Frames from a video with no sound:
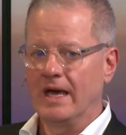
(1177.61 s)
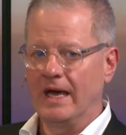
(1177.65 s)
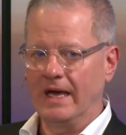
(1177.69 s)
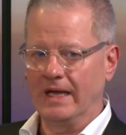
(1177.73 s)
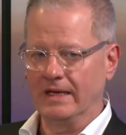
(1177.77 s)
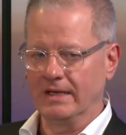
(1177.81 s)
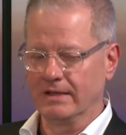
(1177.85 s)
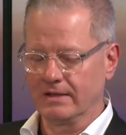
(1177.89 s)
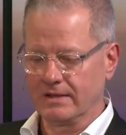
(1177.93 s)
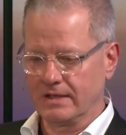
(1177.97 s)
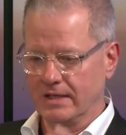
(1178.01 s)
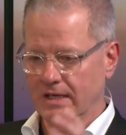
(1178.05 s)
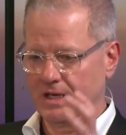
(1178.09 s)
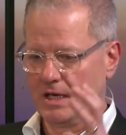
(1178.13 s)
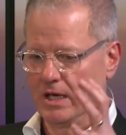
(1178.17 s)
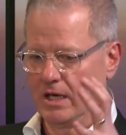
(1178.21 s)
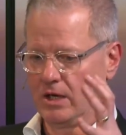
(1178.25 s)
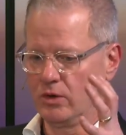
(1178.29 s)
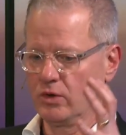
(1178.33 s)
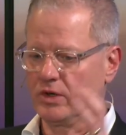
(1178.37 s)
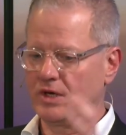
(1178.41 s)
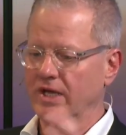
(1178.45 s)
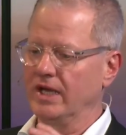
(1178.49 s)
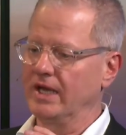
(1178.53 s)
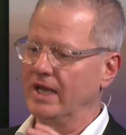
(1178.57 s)
And
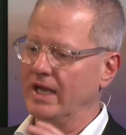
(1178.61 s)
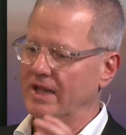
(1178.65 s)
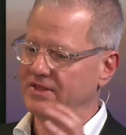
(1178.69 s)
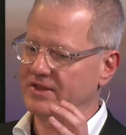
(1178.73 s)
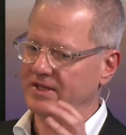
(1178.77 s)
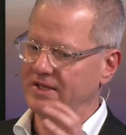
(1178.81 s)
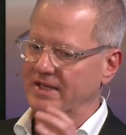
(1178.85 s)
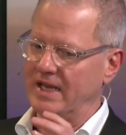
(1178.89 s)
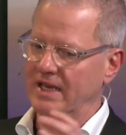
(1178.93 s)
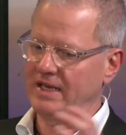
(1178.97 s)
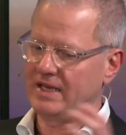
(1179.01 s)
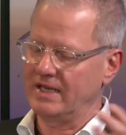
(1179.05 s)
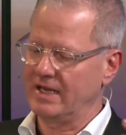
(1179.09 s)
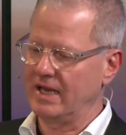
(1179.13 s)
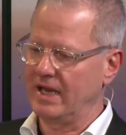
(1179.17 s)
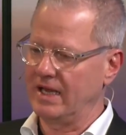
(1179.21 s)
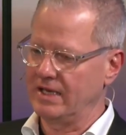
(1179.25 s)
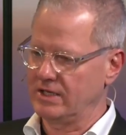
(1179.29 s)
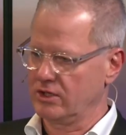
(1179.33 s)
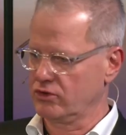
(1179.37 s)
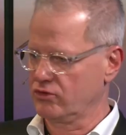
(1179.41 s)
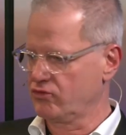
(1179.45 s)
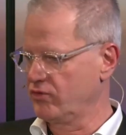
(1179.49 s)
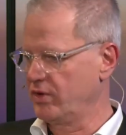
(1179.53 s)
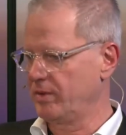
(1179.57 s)
looking at the
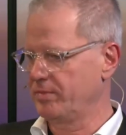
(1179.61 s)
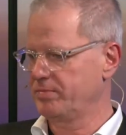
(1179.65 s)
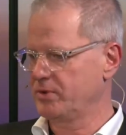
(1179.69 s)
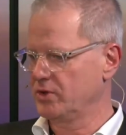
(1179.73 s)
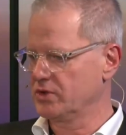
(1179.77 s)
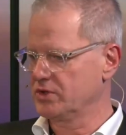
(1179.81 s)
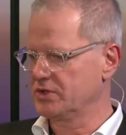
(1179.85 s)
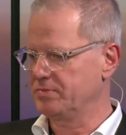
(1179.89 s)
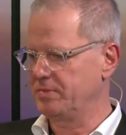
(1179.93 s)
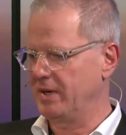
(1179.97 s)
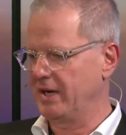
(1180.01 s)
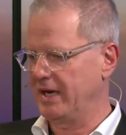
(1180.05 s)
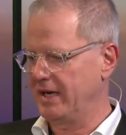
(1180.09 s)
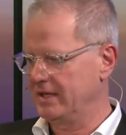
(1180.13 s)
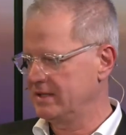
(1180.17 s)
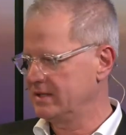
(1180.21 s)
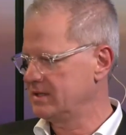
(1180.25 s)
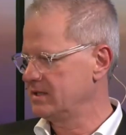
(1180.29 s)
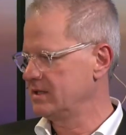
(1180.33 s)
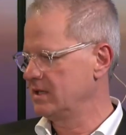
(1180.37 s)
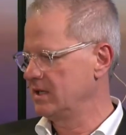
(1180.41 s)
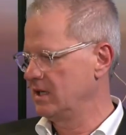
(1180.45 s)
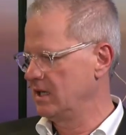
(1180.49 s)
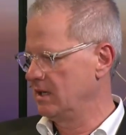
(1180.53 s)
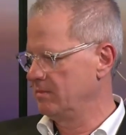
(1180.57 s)
dedicated crypto
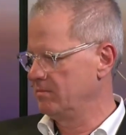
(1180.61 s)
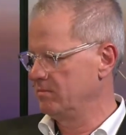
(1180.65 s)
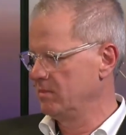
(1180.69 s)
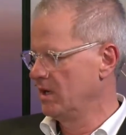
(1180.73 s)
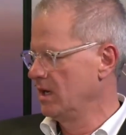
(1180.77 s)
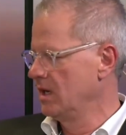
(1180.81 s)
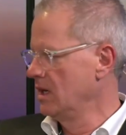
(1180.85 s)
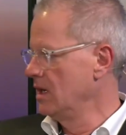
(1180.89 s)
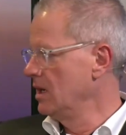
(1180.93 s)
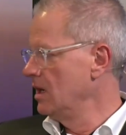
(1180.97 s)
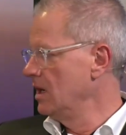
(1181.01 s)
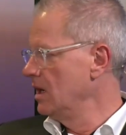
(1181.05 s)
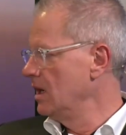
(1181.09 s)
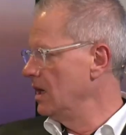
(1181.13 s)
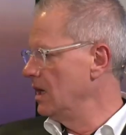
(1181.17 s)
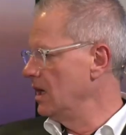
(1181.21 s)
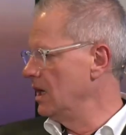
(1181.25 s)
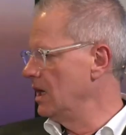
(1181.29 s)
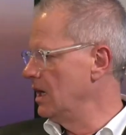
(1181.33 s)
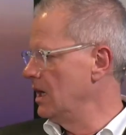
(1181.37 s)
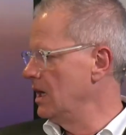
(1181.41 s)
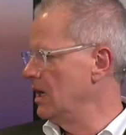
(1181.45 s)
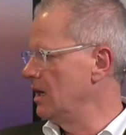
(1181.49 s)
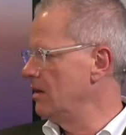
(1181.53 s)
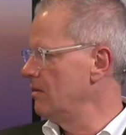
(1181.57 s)
space,
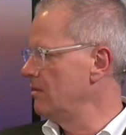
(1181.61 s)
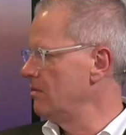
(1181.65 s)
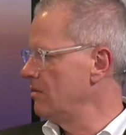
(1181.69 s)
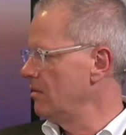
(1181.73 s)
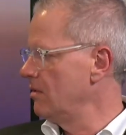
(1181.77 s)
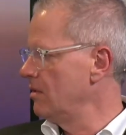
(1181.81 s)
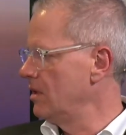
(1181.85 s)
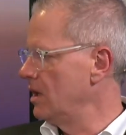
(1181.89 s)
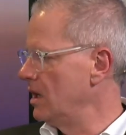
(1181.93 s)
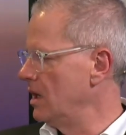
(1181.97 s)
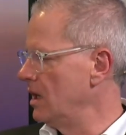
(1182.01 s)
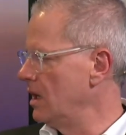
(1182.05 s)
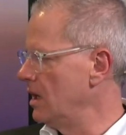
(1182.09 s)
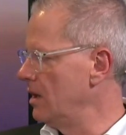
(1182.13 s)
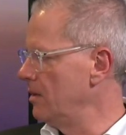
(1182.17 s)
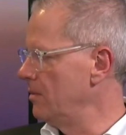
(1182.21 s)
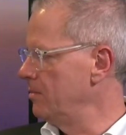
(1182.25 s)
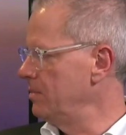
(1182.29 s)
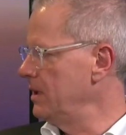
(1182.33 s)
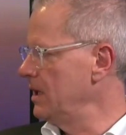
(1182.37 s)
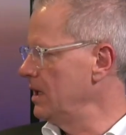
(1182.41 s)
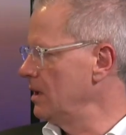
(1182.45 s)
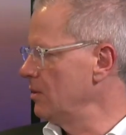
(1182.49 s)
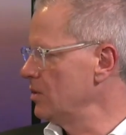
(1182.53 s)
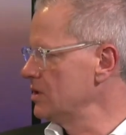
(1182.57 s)

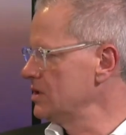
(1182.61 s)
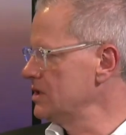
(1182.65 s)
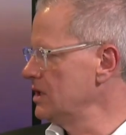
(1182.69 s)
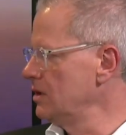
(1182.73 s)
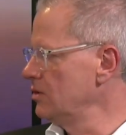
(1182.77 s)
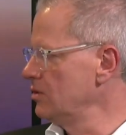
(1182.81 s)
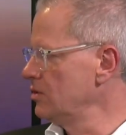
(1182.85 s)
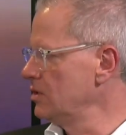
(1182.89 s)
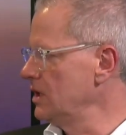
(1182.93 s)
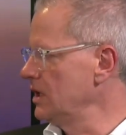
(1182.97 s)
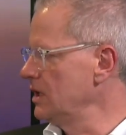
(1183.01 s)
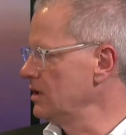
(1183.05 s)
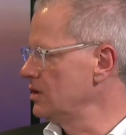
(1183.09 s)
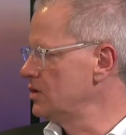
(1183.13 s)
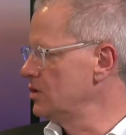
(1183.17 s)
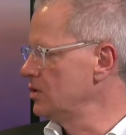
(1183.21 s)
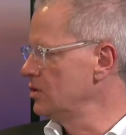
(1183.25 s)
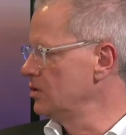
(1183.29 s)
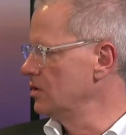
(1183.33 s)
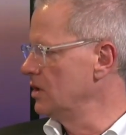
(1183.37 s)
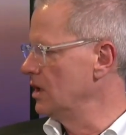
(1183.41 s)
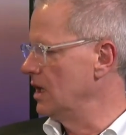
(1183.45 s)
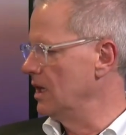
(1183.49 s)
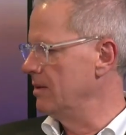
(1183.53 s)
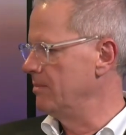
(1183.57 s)
Peter was alluding
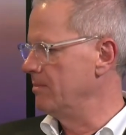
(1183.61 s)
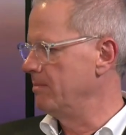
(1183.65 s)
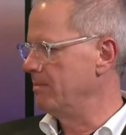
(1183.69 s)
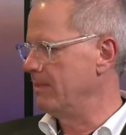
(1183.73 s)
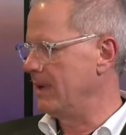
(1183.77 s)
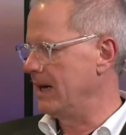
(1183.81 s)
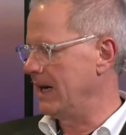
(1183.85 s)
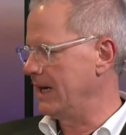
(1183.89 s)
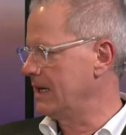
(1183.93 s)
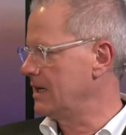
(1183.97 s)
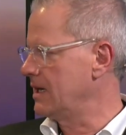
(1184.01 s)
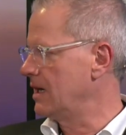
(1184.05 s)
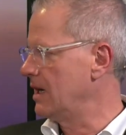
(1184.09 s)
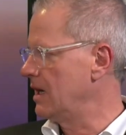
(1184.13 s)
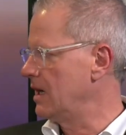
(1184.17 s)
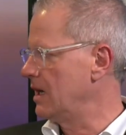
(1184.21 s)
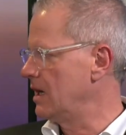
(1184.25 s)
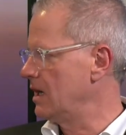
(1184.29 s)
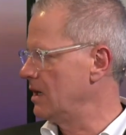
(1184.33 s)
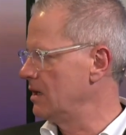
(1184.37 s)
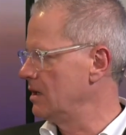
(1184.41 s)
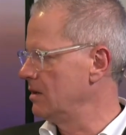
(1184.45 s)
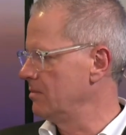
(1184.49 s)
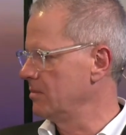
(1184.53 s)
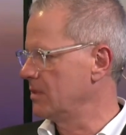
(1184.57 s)
to
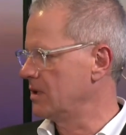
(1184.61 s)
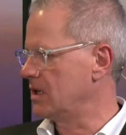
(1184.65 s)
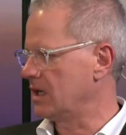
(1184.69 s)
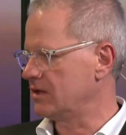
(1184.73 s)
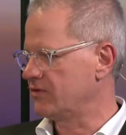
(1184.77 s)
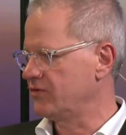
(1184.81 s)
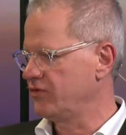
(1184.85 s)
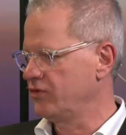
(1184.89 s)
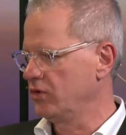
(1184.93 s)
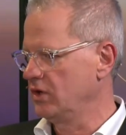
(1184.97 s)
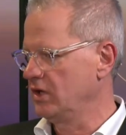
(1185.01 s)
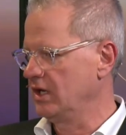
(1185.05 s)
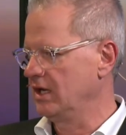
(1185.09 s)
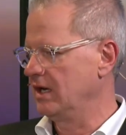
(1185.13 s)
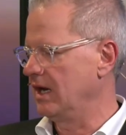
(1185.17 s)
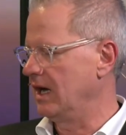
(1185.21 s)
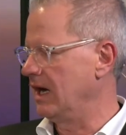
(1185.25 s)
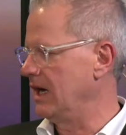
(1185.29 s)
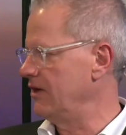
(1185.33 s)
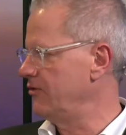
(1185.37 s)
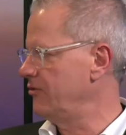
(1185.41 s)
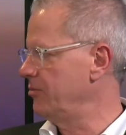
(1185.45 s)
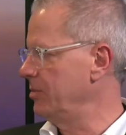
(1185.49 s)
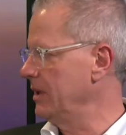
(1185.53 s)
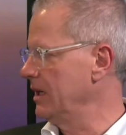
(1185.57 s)
MiCA got fully
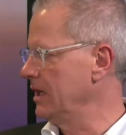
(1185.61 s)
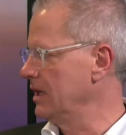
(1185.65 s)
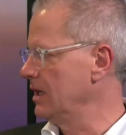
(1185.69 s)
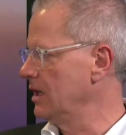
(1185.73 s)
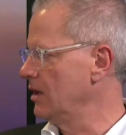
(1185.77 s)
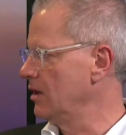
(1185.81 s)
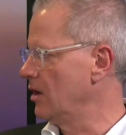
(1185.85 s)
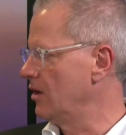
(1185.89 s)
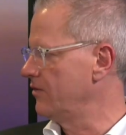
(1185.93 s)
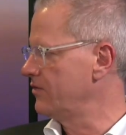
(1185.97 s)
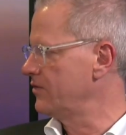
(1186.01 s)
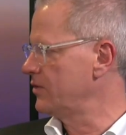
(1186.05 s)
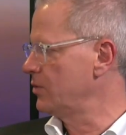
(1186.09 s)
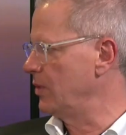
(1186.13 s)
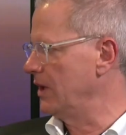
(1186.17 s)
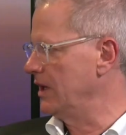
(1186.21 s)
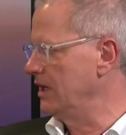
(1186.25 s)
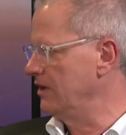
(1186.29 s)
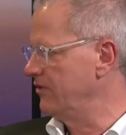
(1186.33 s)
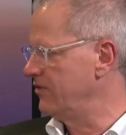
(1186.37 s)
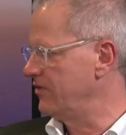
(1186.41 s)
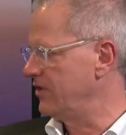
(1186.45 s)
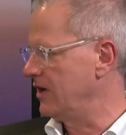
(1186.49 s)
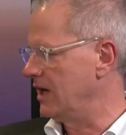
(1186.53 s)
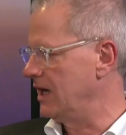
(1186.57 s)
live beginning of
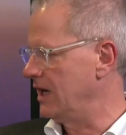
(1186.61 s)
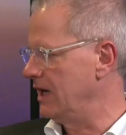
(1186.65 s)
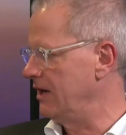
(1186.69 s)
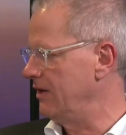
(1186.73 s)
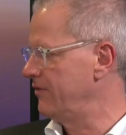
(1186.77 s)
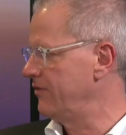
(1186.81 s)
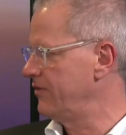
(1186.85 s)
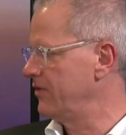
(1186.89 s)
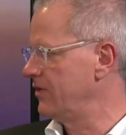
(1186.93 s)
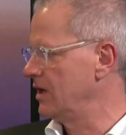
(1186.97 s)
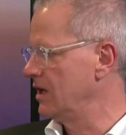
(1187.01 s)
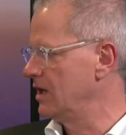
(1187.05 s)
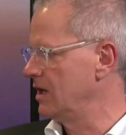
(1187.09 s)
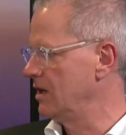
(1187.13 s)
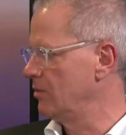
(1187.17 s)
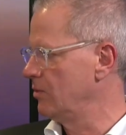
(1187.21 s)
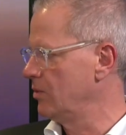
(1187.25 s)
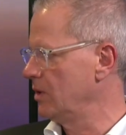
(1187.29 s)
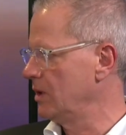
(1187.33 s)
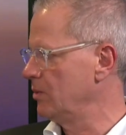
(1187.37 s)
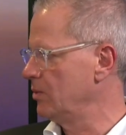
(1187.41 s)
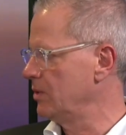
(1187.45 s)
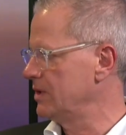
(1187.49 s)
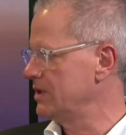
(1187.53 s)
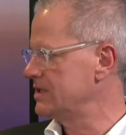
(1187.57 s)
25.
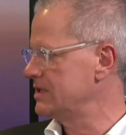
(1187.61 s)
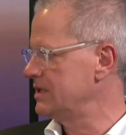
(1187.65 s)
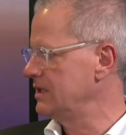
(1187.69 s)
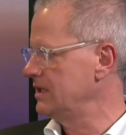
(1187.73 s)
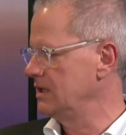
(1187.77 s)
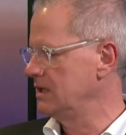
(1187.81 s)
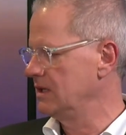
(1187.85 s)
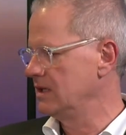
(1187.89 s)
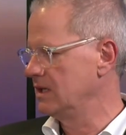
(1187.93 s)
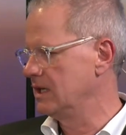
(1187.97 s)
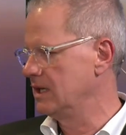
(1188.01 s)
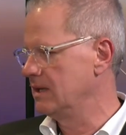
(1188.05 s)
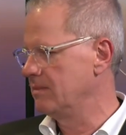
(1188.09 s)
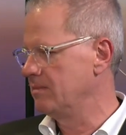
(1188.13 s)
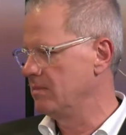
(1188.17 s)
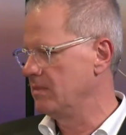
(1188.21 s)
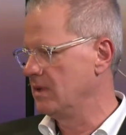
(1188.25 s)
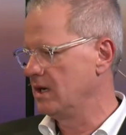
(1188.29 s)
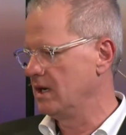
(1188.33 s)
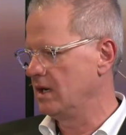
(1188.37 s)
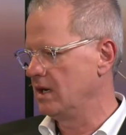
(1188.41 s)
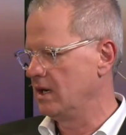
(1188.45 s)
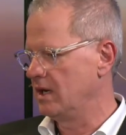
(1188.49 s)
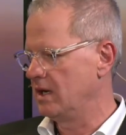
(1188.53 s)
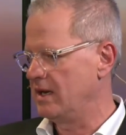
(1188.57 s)
We see
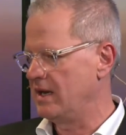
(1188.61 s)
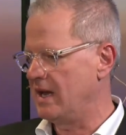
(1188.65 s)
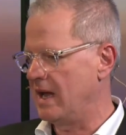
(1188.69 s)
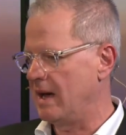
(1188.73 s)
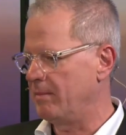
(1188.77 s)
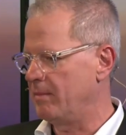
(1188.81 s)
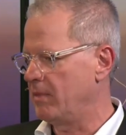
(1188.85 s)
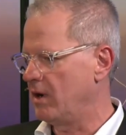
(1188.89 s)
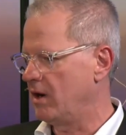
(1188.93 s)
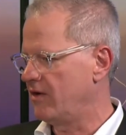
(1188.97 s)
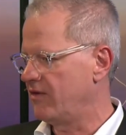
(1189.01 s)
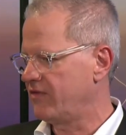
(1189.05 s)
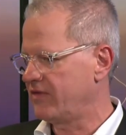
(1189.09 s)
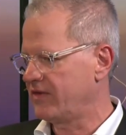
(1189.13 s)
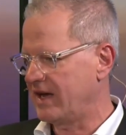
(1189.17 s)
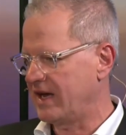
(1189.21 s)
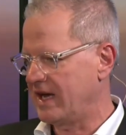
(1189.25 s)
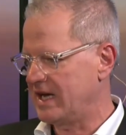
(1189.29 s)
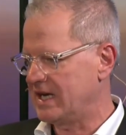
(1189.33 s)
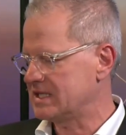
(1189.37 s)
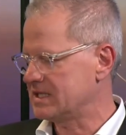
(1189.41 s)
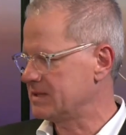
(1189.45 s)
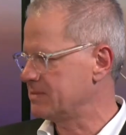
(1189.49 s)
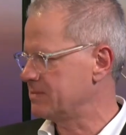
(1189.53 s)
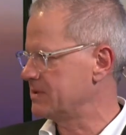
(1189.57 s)
a number of
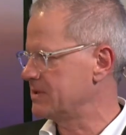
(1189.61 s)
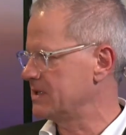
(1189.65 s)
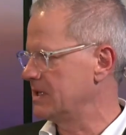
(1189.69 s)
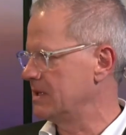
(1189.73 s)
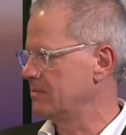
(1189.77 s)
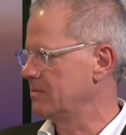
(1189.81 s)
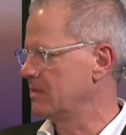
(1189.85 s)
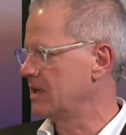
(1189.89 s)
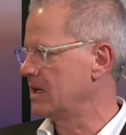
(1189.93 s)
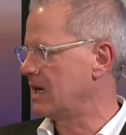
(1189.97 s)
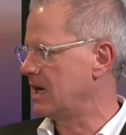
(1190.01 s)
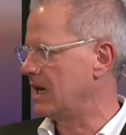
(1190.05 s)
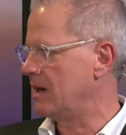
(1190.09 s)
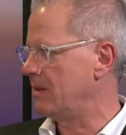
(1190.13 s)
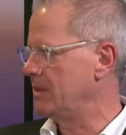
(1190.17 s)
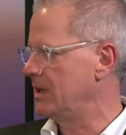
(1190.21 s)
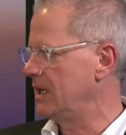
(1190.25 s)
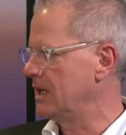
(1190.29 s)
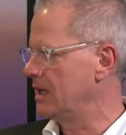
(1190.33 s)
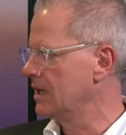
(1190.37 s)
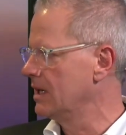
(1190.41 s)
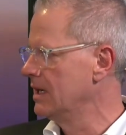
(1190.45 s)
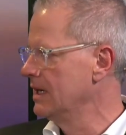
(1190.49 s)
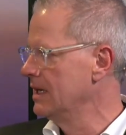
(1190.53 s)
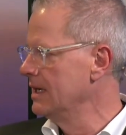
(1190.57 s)
CASPs
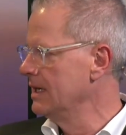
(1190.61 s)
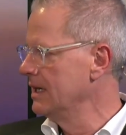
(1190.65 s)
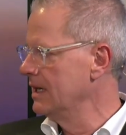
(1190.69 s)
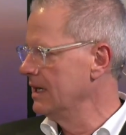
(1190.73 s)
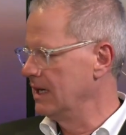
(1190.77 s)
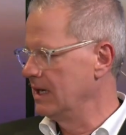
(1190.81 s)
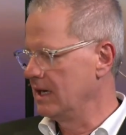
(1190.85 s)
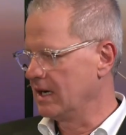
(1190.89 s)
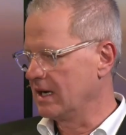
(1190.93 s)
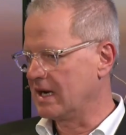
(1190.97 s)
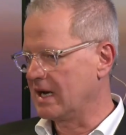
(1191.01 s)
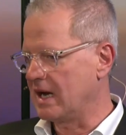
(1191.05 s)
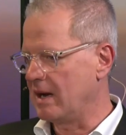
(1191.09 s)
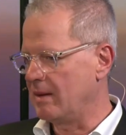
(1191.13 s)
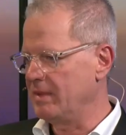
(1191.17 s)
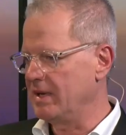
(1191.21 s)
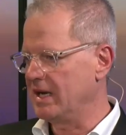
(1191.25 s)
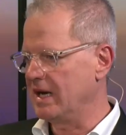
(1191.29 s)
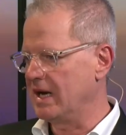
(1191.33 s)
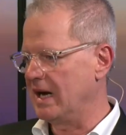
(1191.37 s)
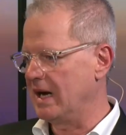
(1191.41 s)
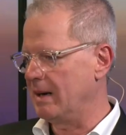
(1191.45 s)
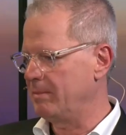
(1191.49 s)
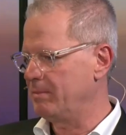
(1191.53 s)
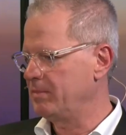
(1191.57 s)

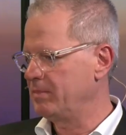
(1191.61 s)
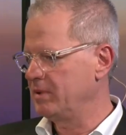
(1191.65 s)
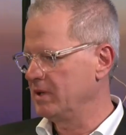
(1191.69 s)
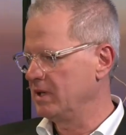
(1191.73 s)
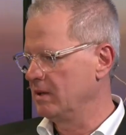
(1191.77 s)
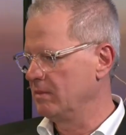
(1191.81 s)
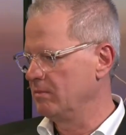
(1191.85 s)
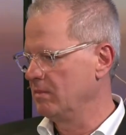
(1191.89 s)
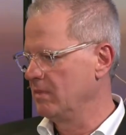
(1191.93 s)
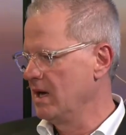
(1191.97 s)
coming up.